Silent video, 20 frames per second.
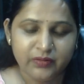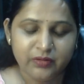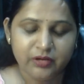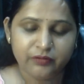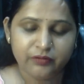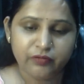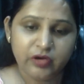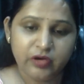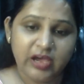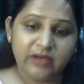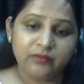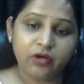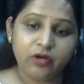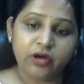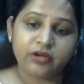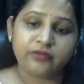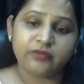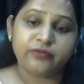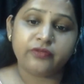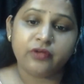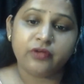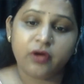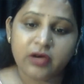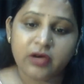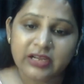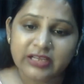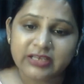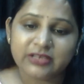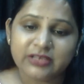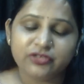
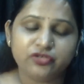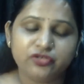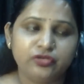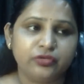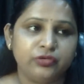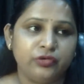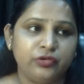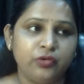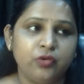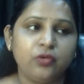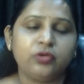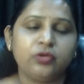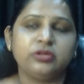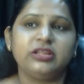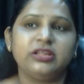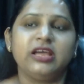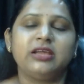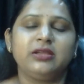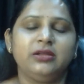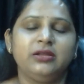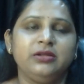you know that